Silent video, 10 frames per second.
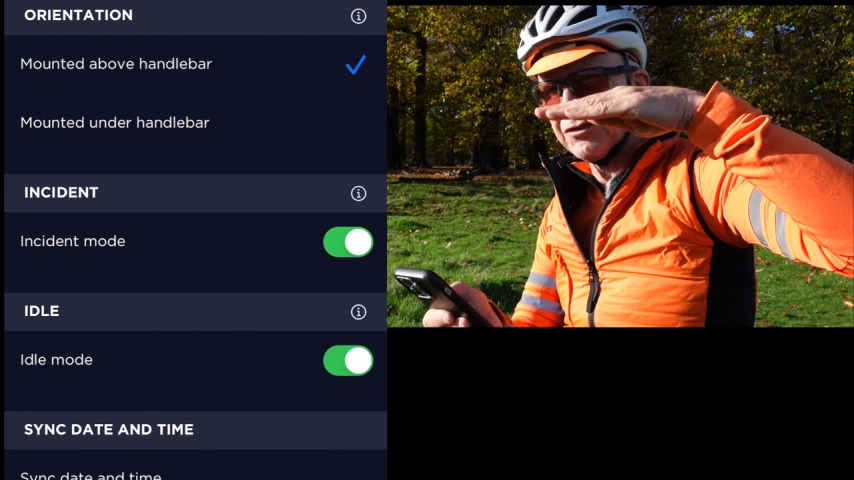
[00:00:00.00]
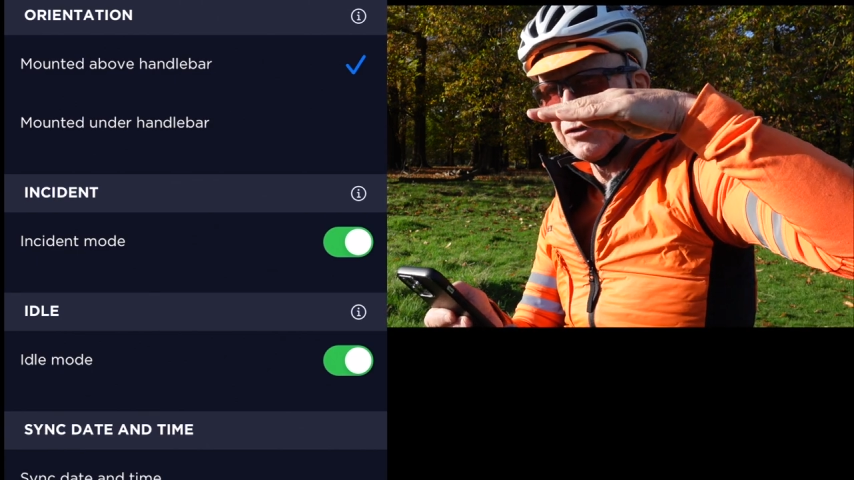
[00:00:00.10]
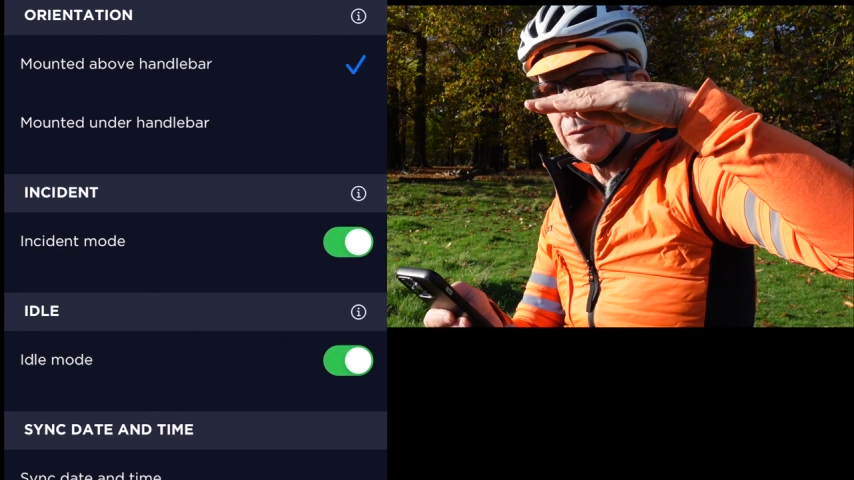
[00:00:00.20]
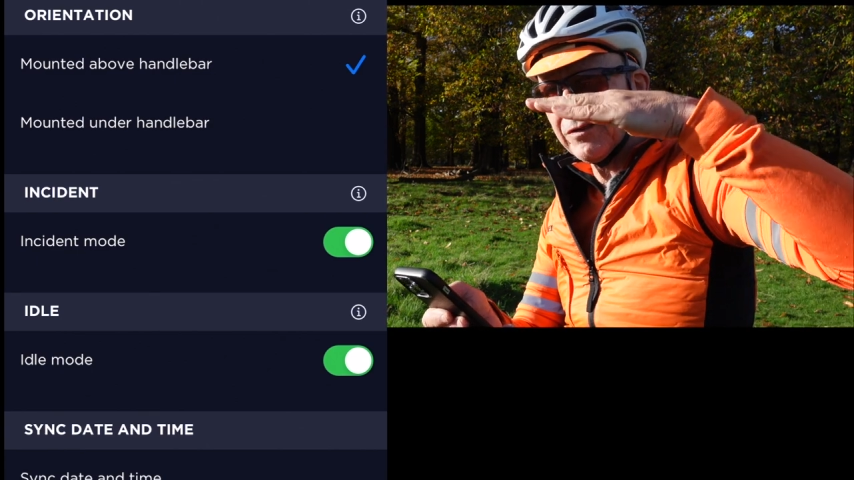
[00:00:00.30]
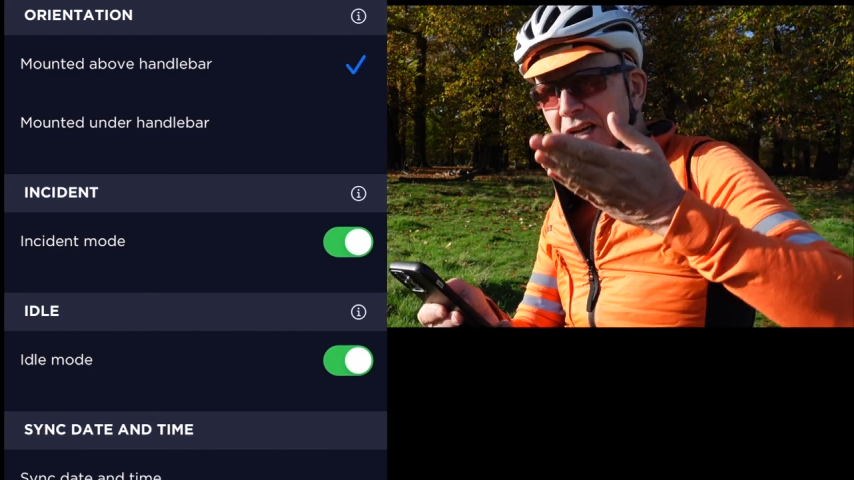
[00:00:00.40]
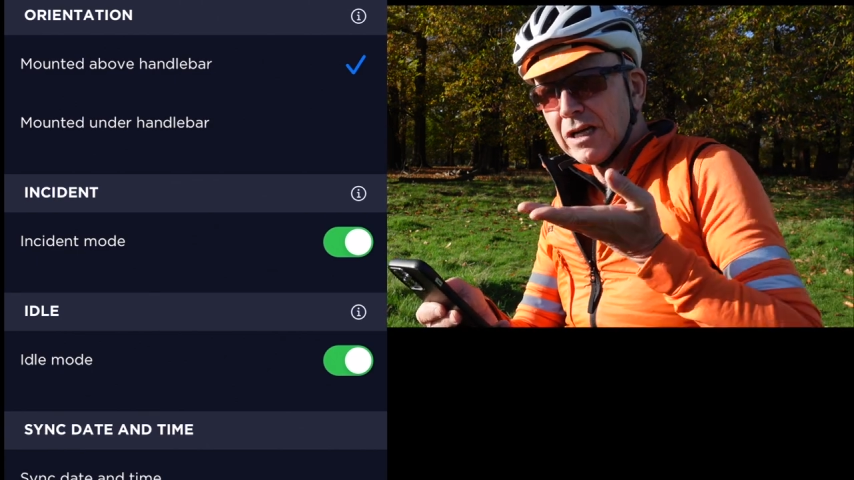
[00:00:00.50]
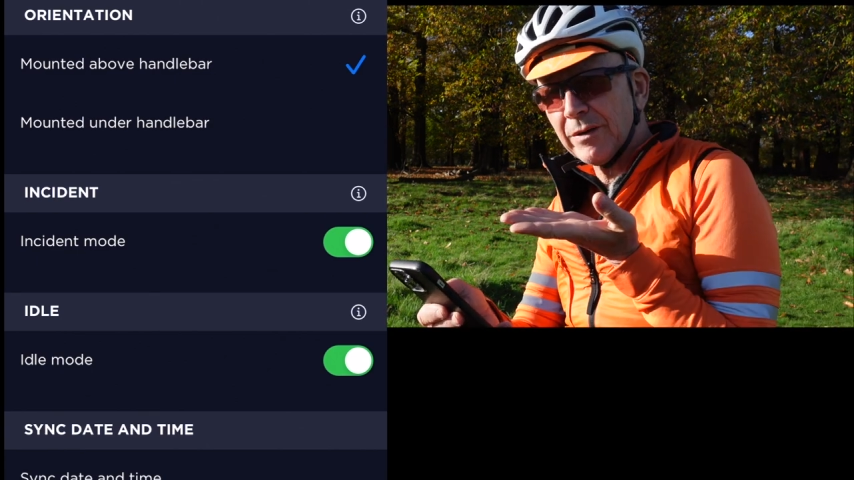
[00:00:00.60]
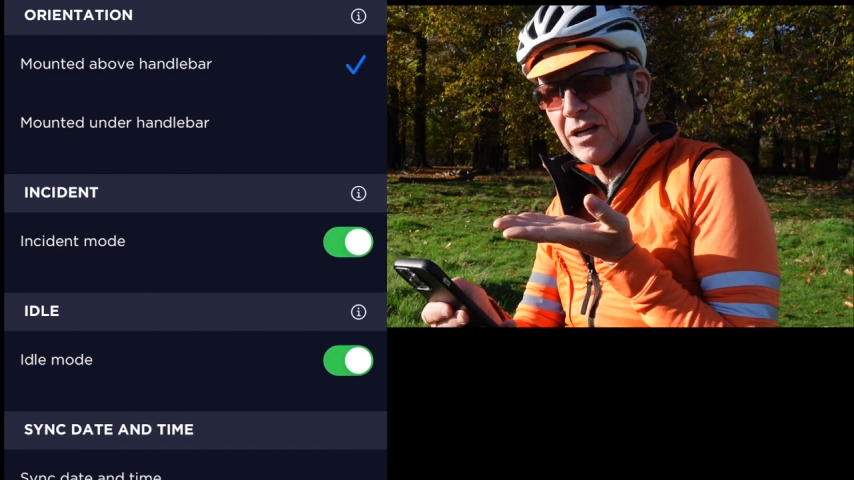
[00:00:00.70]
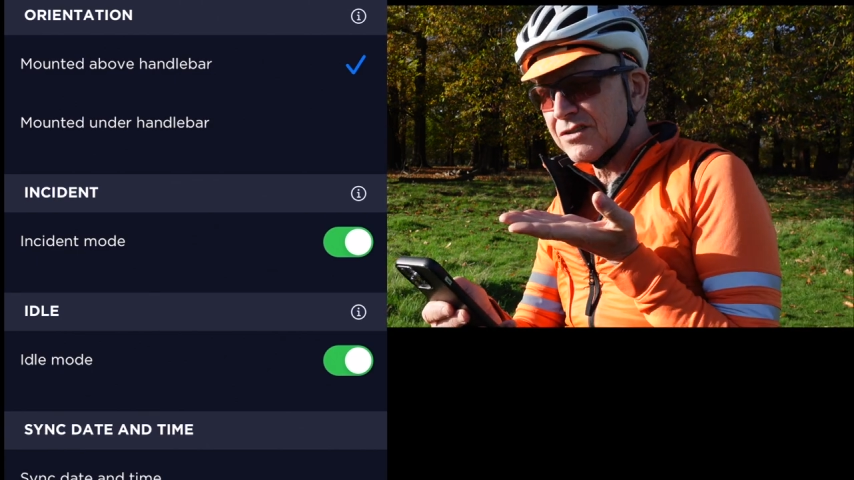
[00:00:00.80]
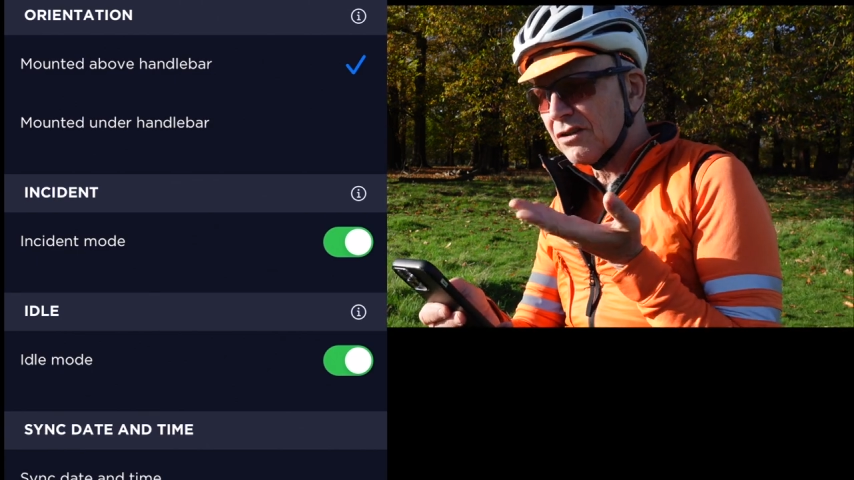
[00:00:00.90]
on top of your
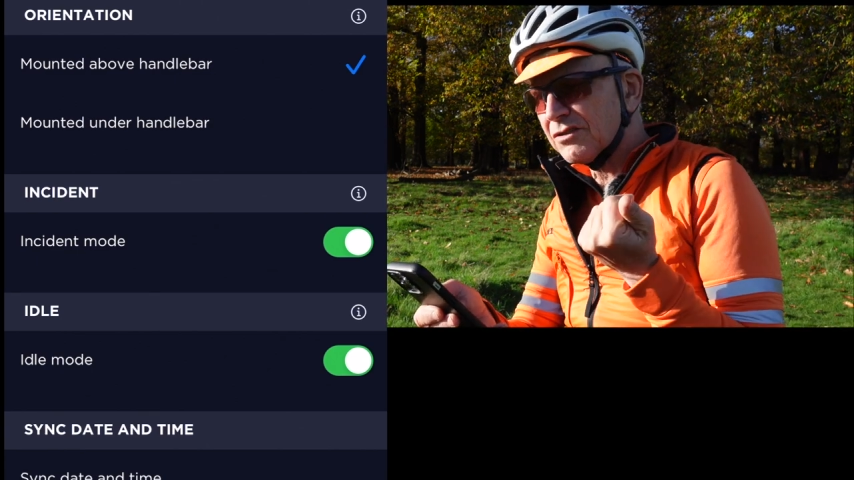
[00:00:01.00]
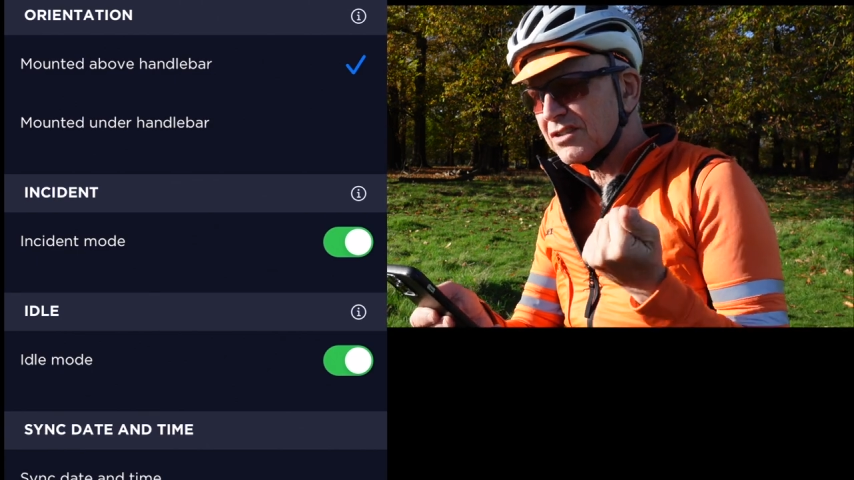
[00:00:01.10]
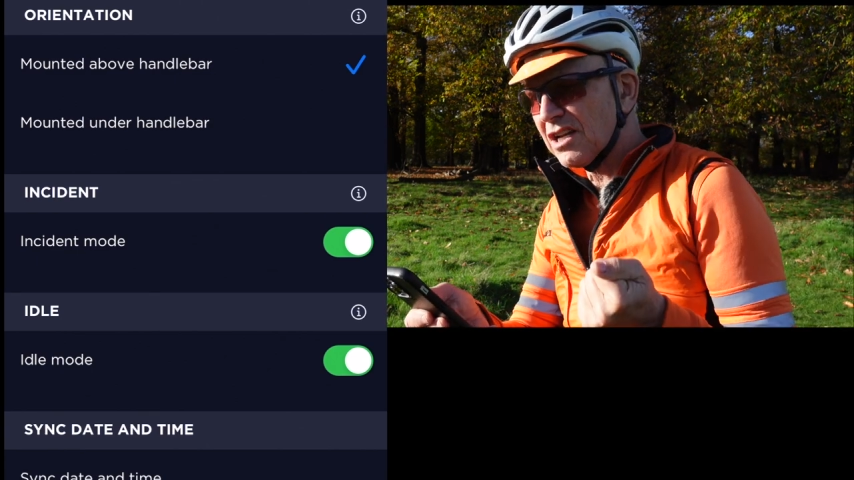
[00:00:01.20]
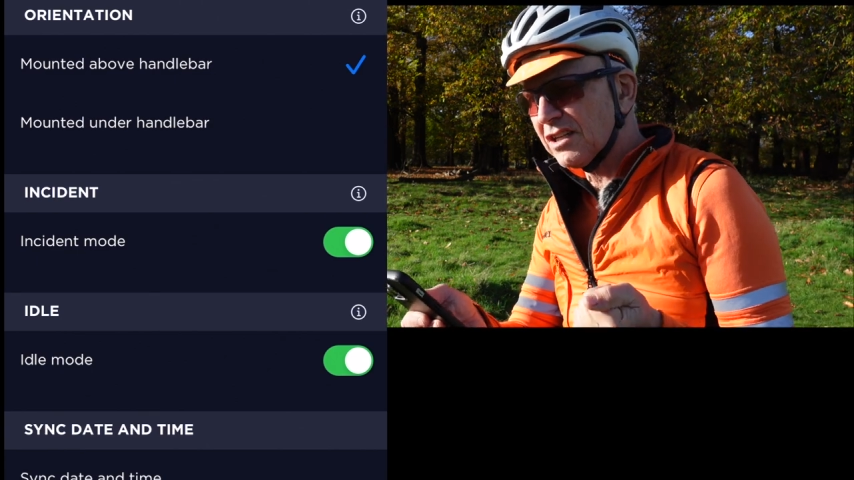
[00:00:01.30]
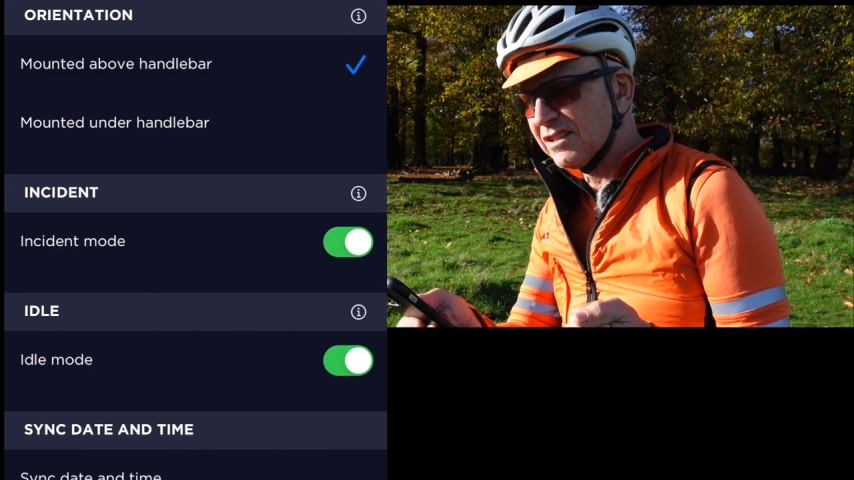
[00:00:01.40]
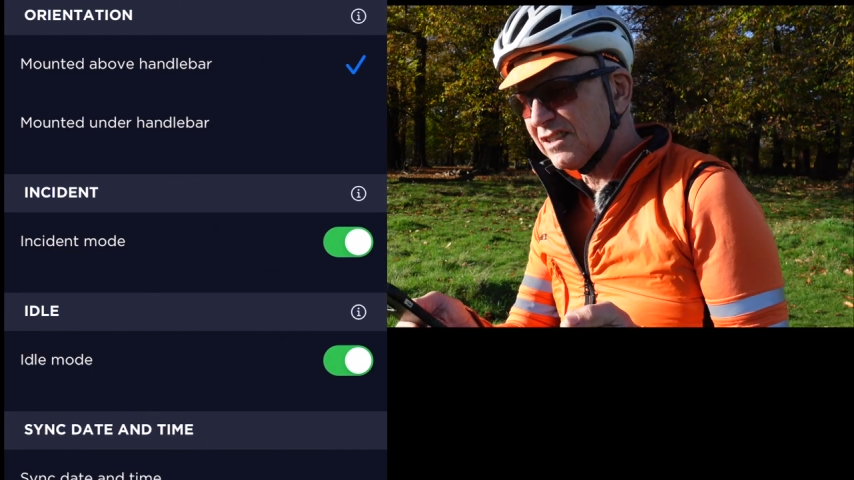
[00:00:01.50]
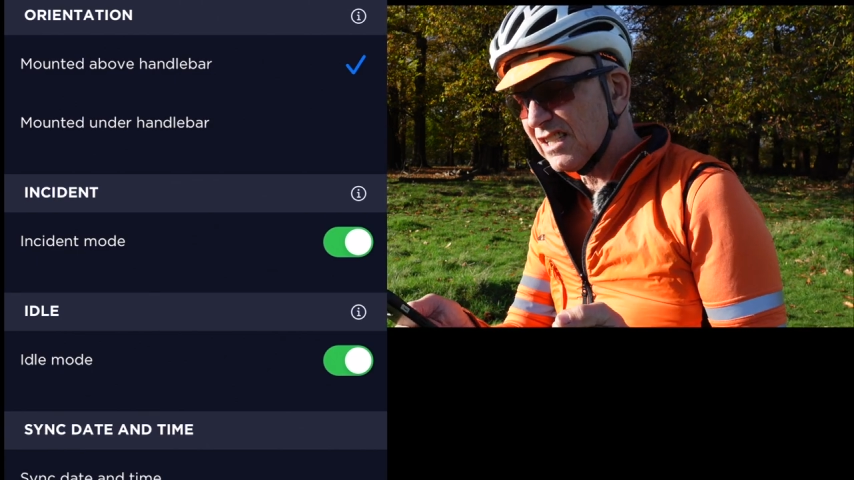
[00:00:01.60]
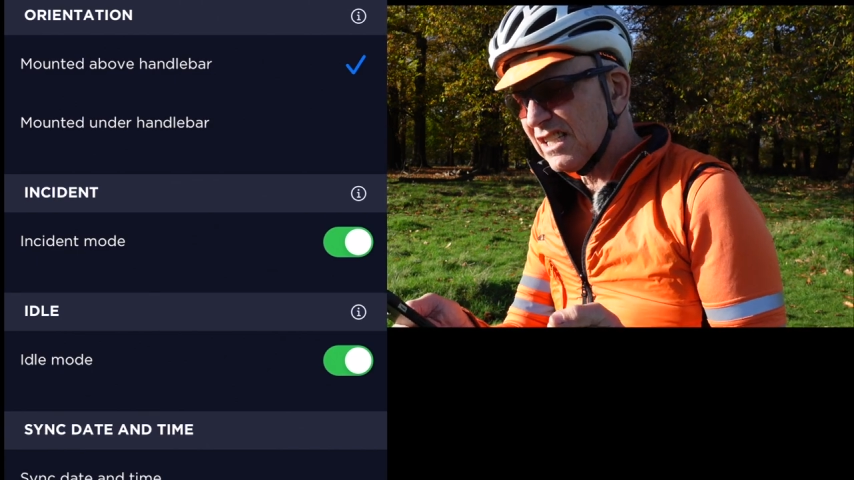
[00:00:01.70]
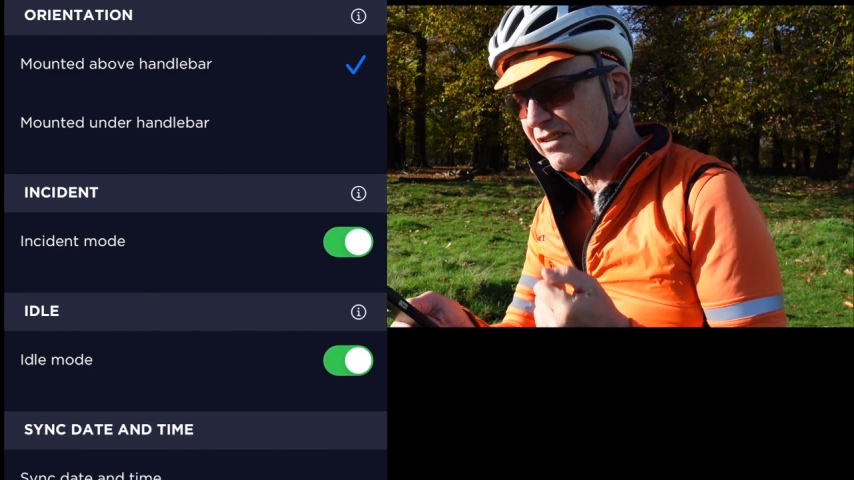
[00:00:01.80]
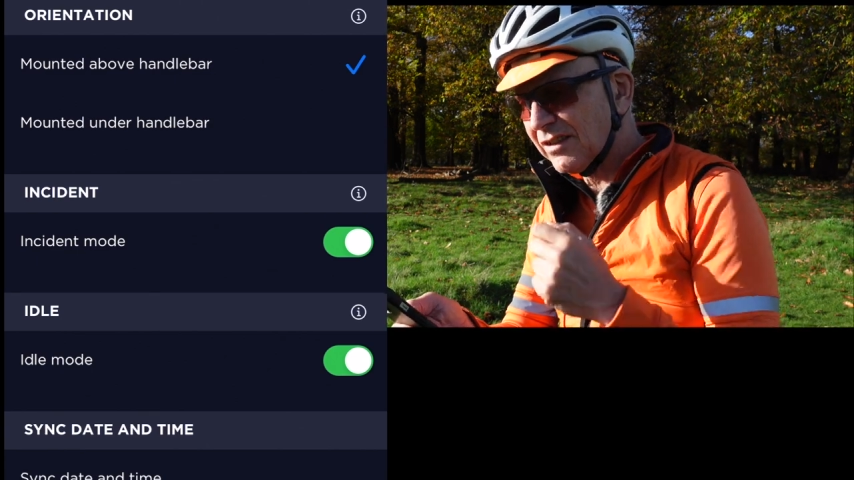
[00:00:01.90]
handlebars or slung
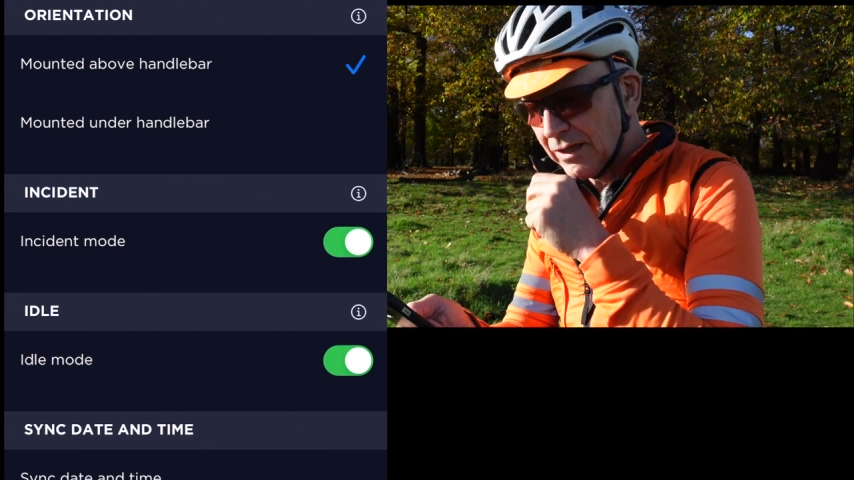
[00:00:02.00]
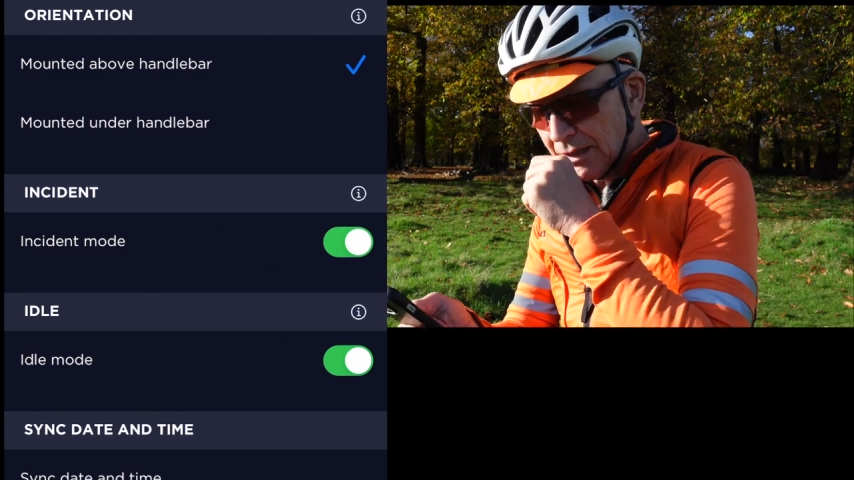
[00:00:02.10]
underneath,